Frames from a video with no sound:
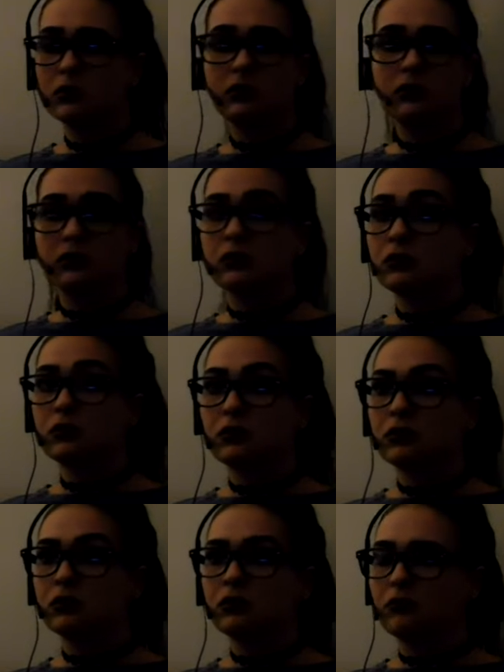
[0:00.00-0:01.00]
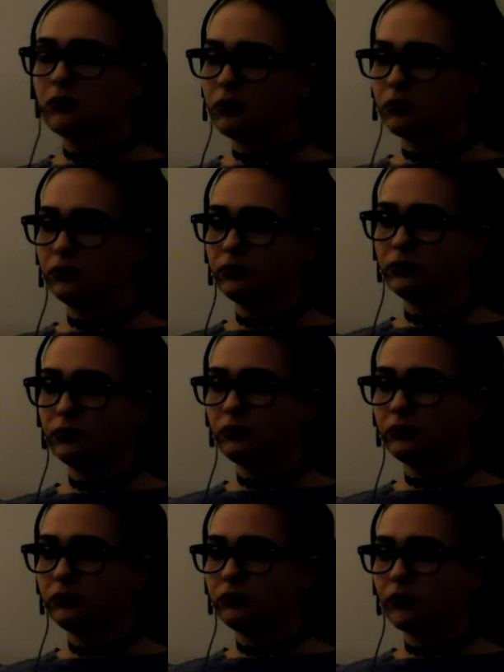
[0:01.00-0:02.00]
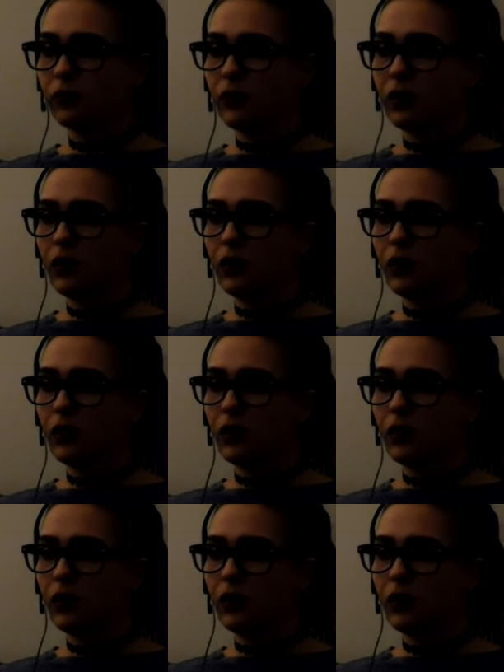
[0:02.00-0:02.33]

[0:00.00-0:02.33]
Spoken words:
(no one is talking)